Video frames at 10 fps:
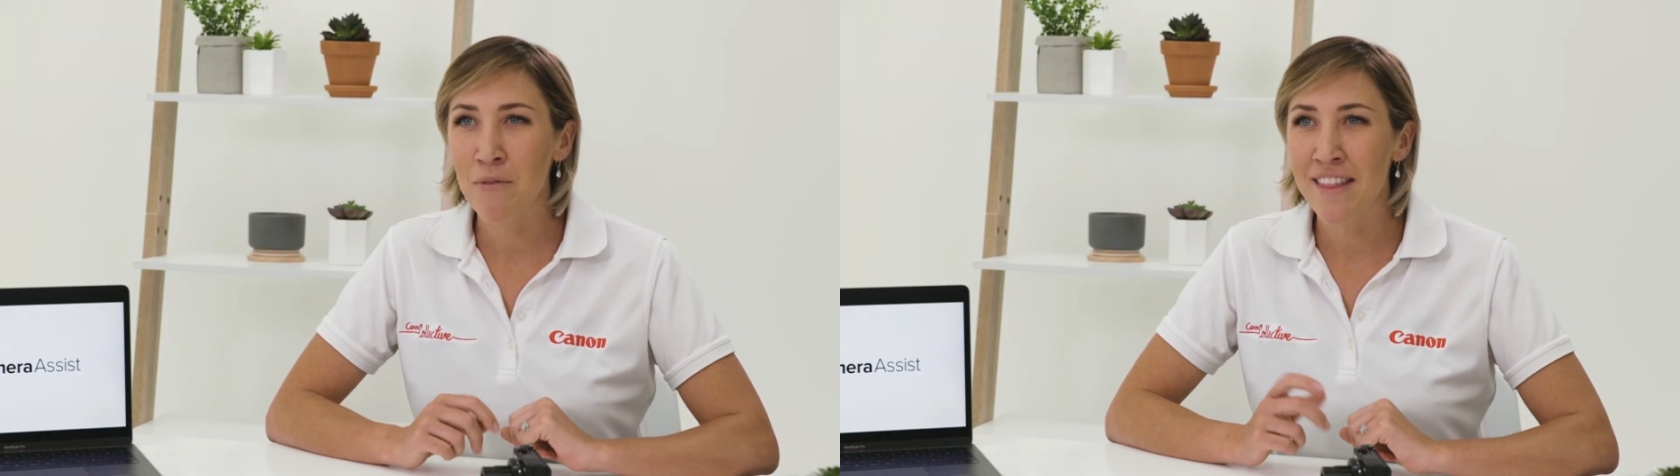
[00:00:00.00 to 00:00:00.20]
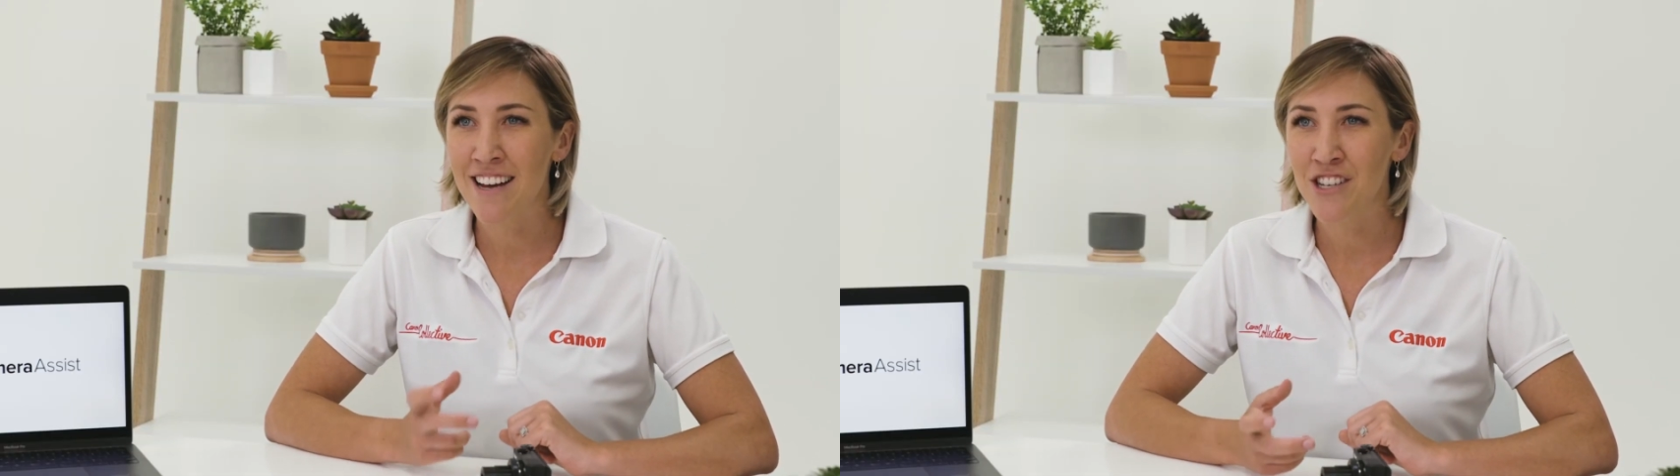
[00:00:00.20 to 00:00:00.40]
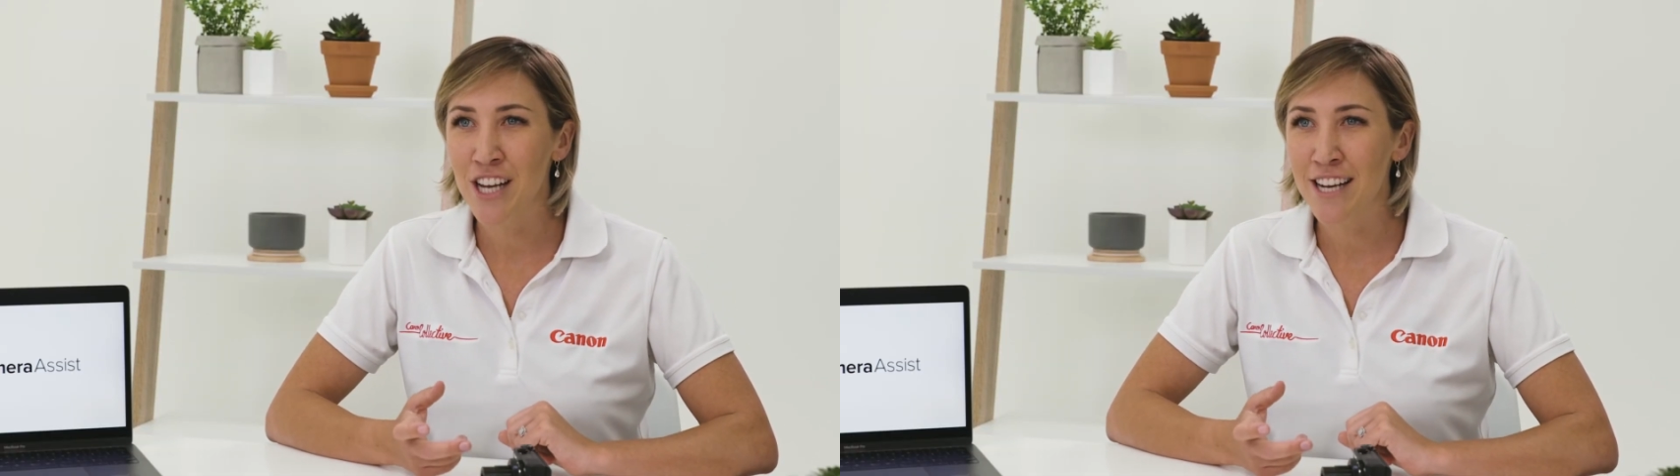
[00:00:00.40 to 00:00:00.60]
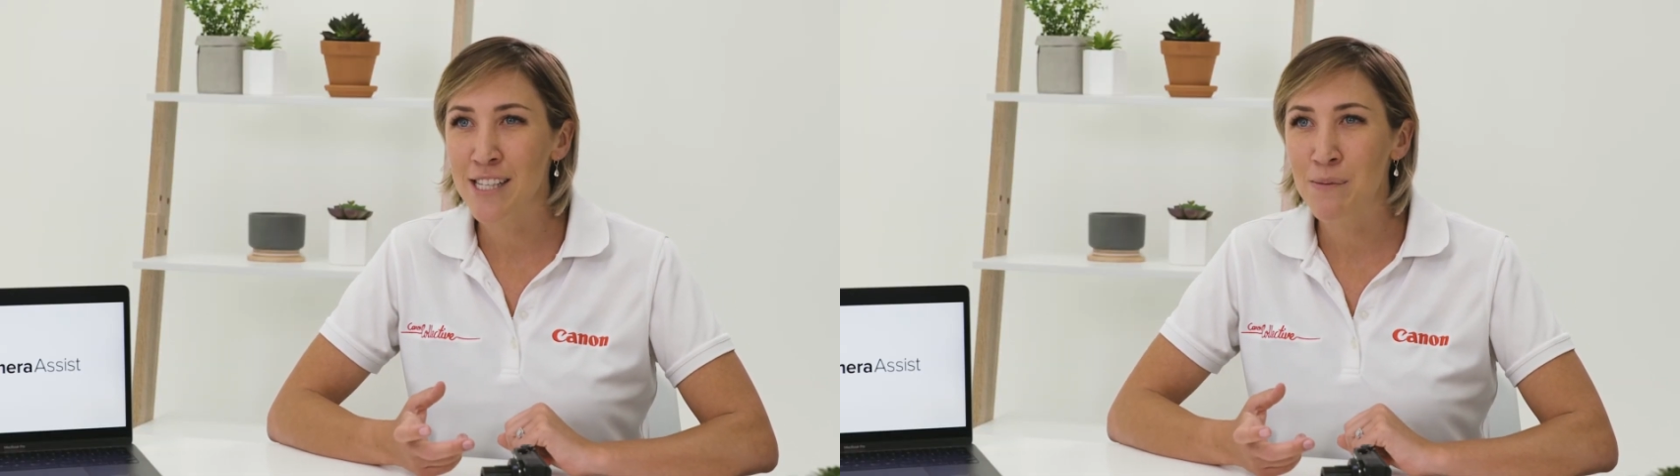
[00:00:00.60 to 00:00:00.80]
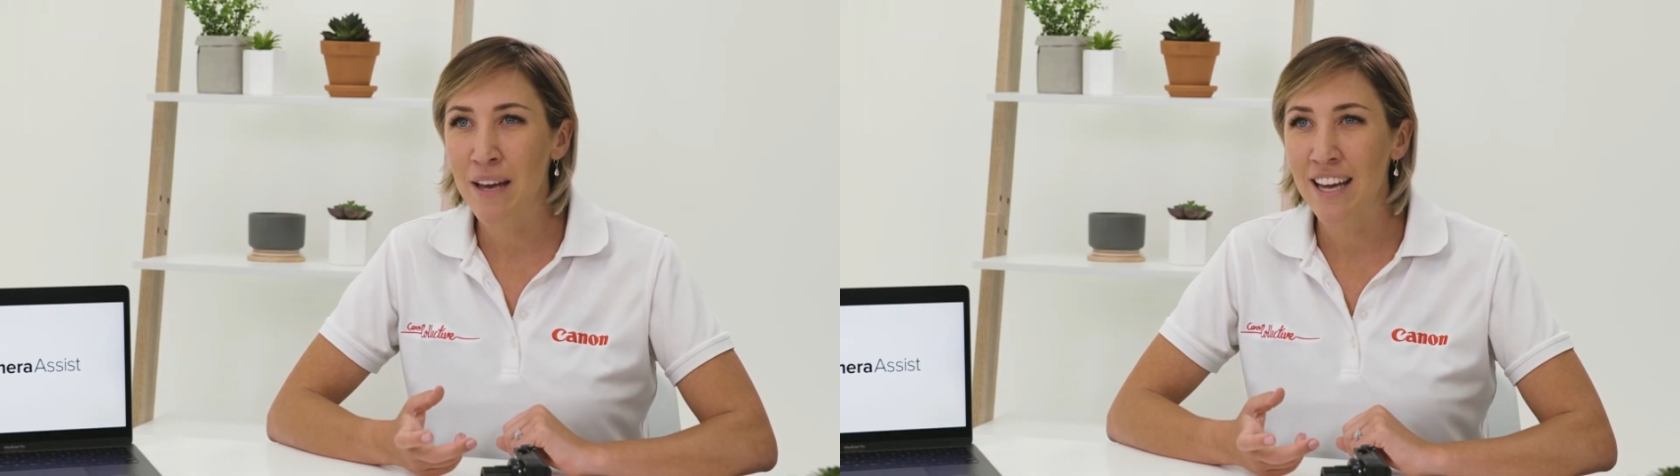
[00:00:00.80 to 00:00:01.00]
with our shutter
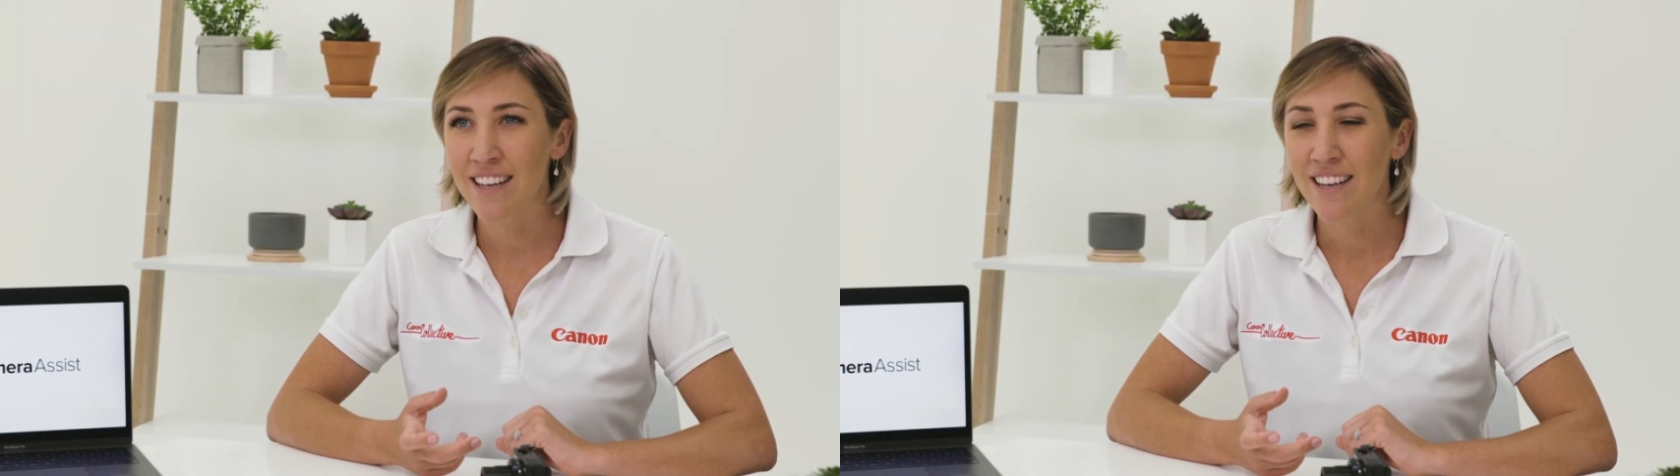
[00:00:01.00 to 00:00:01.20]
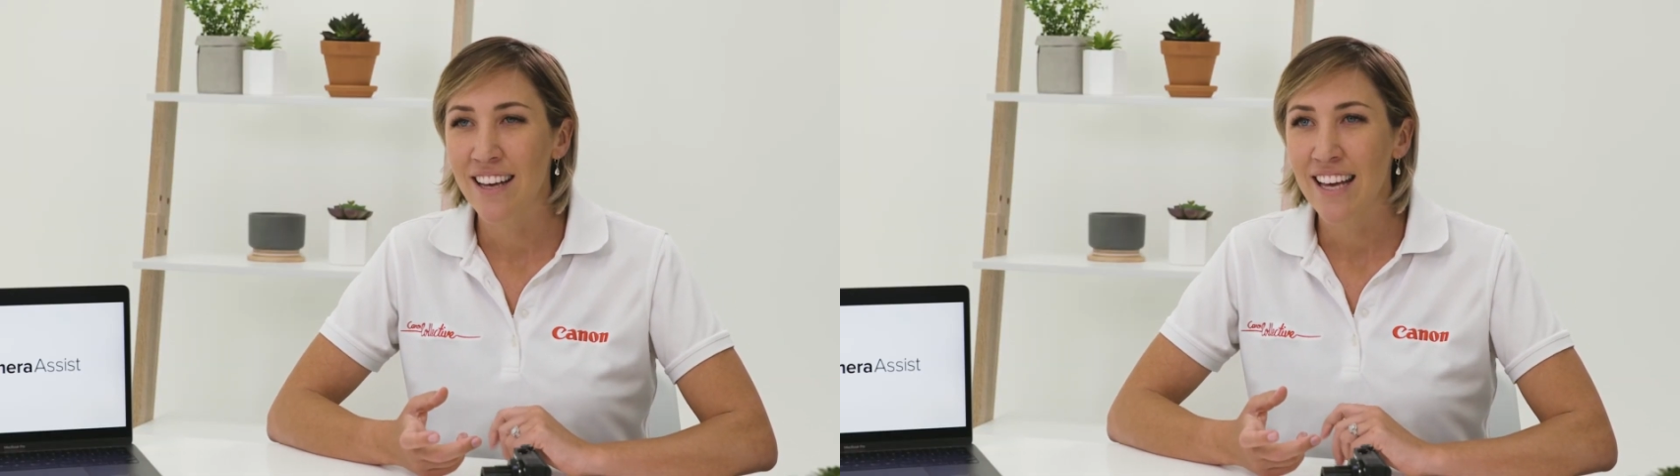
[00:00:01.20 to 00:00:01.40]
speed.